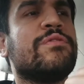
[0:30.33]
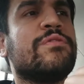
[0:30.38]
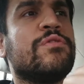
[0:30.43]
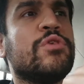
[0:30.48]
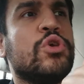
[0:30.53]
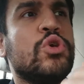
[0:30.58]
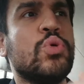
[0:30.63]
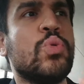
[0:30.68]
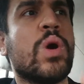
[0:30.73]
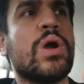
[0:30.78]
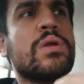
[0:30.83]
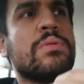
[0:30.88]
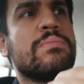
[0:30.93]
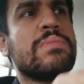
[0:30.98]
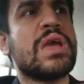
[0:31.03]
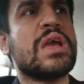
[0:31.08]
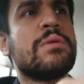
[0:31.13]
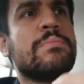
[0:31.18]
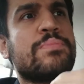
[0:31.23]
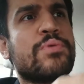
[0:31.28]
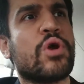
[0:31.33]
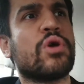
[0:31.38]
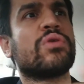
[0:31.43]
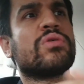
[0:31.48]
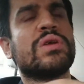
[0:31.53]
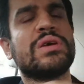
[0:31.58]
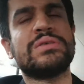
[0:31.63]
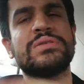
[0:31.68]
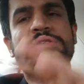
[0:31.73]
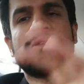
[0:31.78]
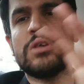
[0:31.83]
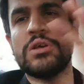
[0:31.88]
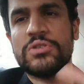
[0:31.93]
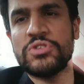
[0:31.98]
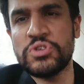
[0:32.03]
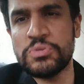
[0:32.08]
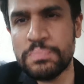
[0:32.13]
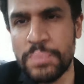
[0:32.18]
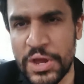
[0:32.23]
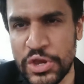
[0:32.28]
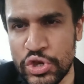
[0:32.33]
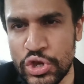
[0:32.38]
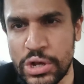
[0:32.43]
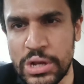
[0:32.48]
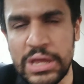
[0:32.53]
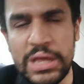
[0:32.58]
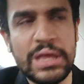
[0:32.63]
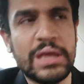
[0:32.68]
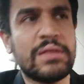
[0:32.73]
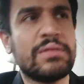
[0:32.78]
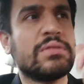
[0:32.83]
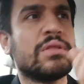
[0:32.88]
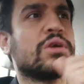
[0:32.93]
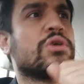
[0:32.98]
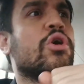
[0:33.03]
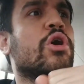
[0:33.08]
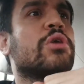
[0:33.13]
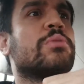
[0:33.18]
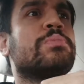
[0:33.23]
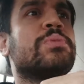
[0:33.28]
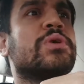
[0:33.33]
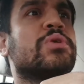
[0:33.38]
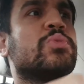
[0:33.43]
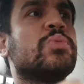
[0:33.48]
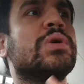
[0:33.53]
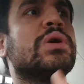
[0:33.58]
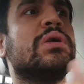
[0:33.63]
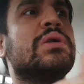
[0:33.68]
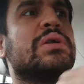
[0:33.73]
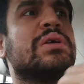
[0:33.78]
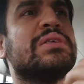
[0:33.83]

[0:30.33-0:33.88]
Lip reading: you want to make progress, especially in the corporate world,